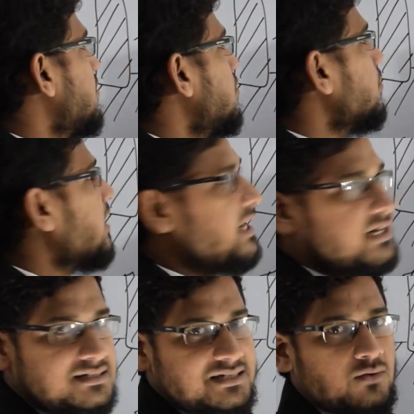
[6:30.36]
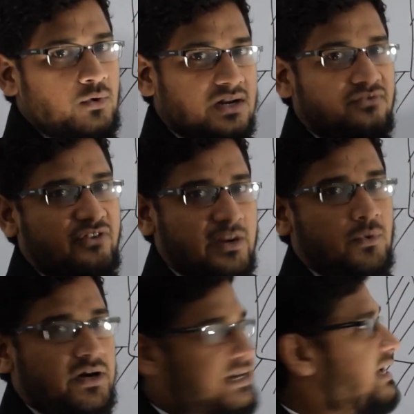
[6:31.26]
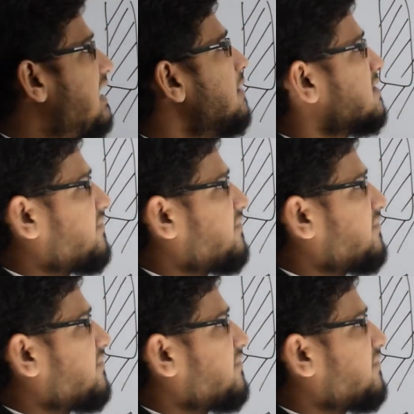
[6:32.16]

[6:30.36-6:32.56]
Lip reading: you can understand what a free body diagram is.